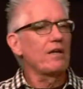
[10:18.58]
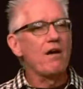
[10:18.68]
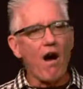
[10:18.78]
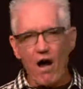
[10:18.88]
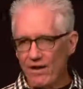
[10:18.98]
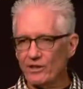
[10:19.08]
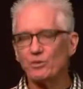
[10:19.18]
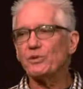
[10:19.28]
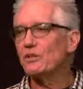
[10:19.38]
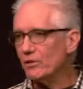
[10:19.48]
God has
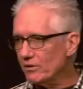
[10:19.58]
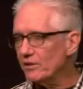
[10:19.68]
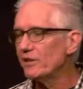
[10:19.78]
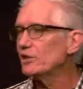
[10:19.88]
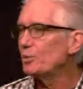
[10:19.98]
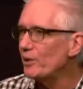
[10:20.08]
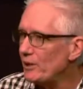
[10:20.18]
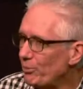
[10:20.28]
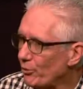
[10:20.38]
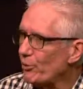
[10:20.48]
returned to his
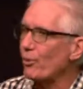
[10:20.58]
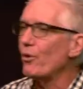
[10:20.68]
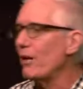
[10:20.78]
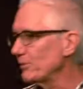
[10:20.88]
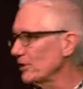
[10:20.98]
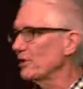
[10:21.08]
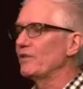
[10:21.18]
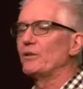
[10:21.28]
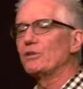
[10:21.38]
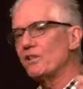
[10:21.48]
people. The promises of
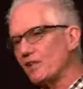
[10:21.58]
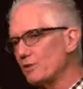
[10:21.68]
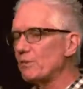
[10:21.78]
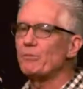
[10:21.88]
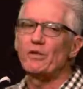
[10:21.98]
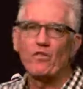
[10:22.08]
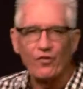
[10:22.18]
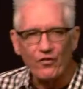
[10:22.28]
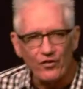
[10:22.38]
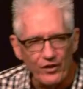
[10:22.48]
the Old Testament are being
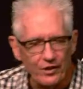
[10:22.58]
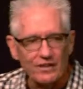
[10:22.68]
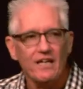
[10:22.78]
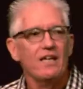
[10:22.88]
fulfilled.